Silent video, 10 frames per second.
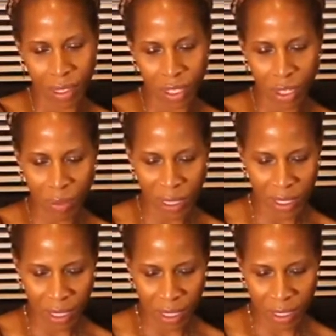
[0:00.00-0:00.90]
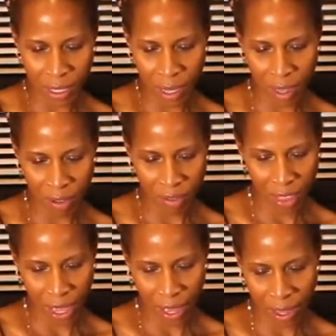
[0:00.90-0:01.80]
So I'm excited to have
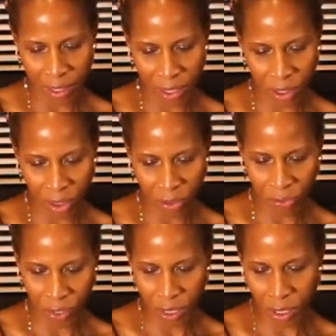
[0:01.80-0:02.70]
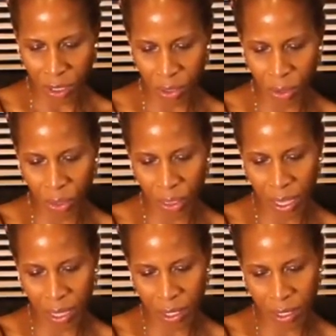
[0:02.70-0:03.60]
that. So the first two
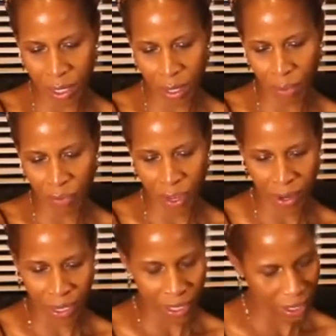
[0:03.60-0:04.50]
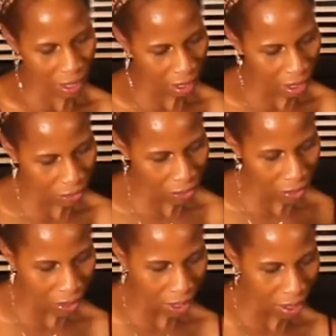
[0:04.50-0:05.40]
things I'm very excited
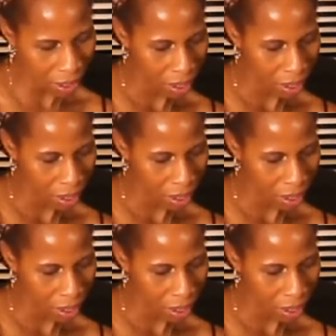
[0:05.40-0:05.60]
for.